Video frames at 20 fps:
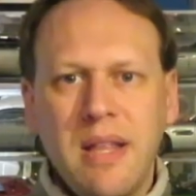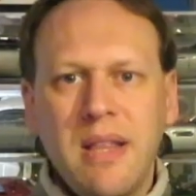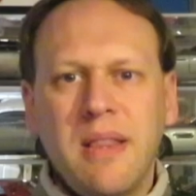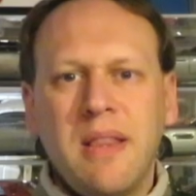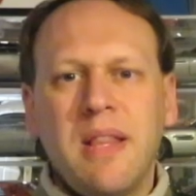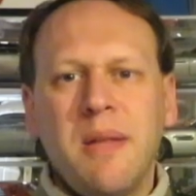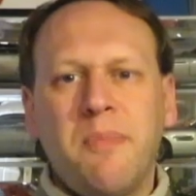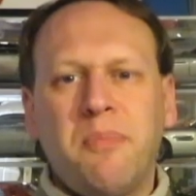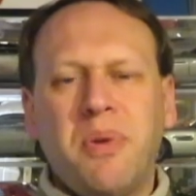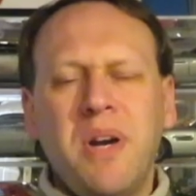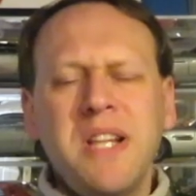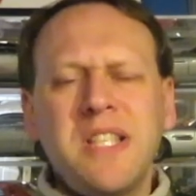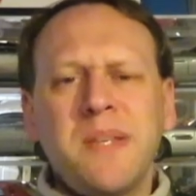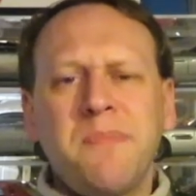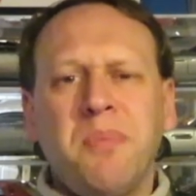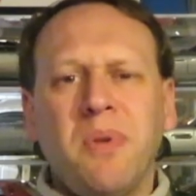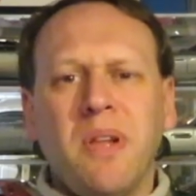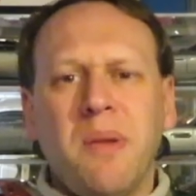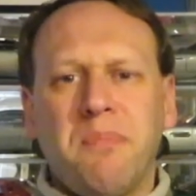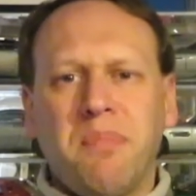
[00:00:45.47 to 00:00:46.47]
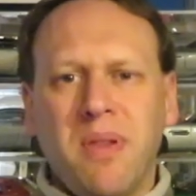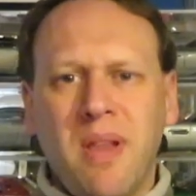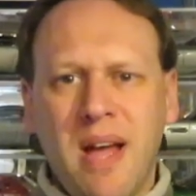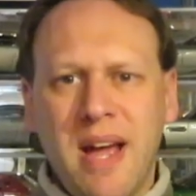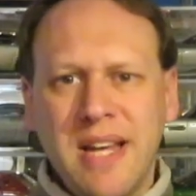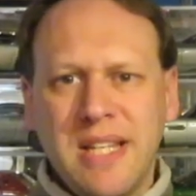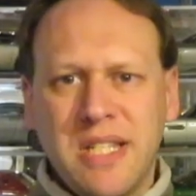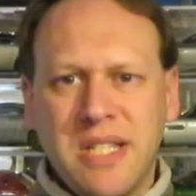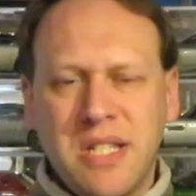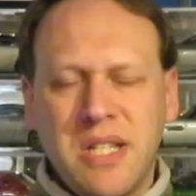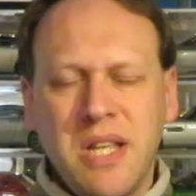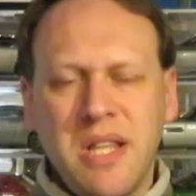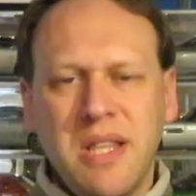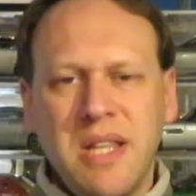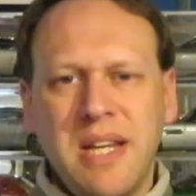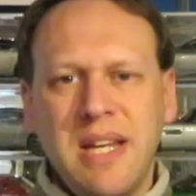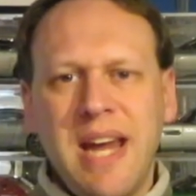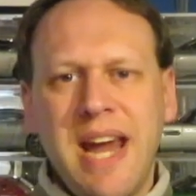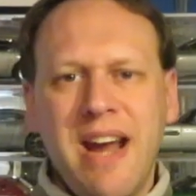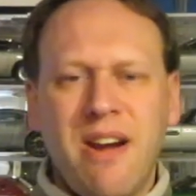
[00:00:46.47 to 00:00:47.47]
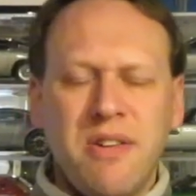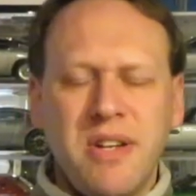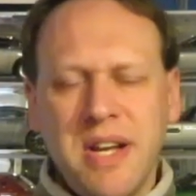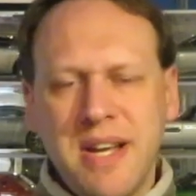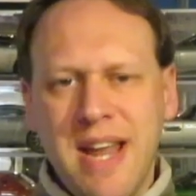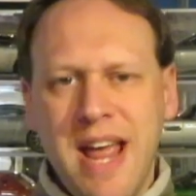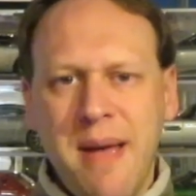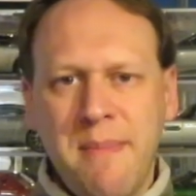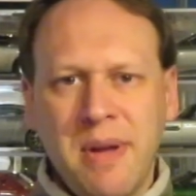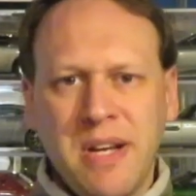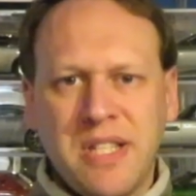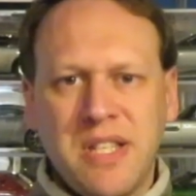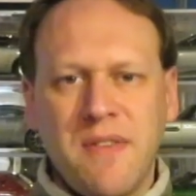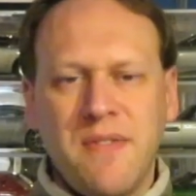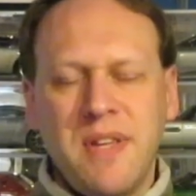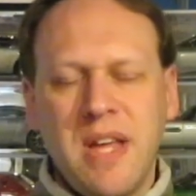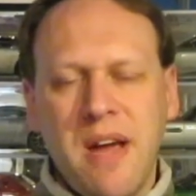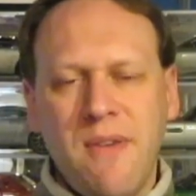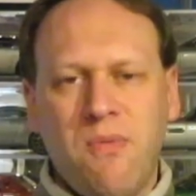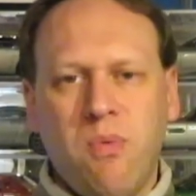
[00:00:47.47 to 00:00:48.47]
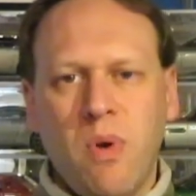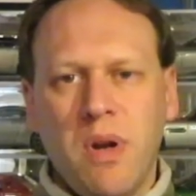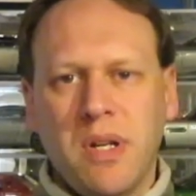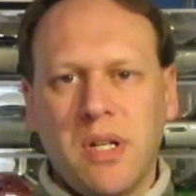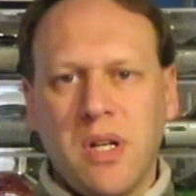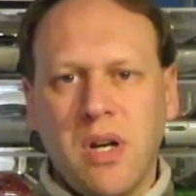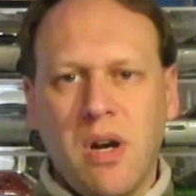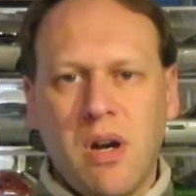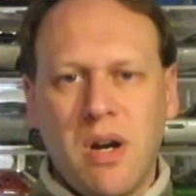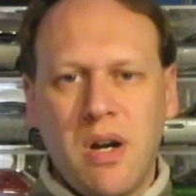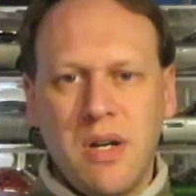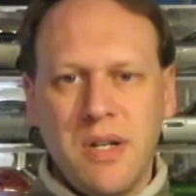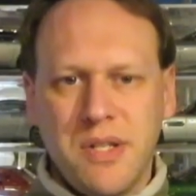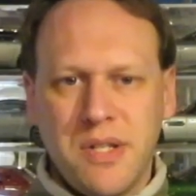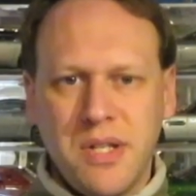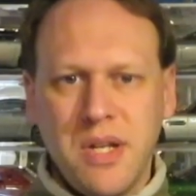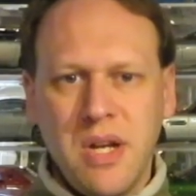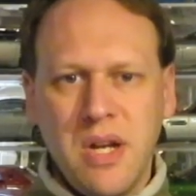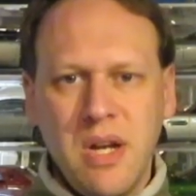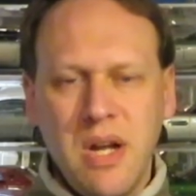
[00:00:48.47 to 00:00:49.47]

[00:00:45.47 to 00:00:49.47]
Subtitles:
The principle applies to the aerodynamics of the F1 cars.